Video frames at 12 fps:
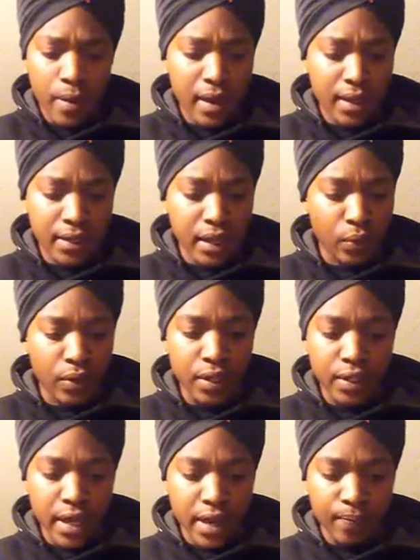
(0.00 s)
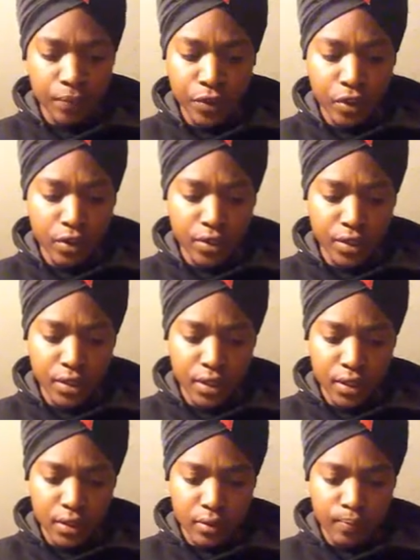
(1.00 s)
You cannot pay a debt with a debt
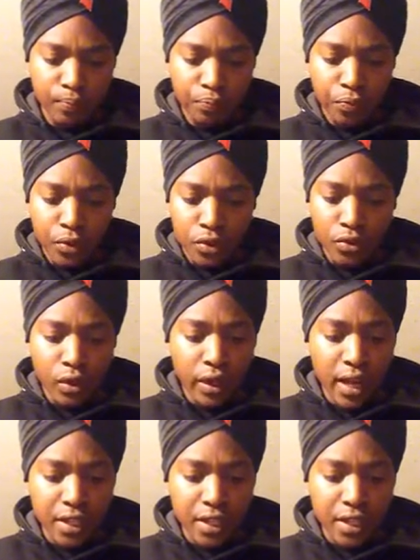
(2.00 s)
currency system.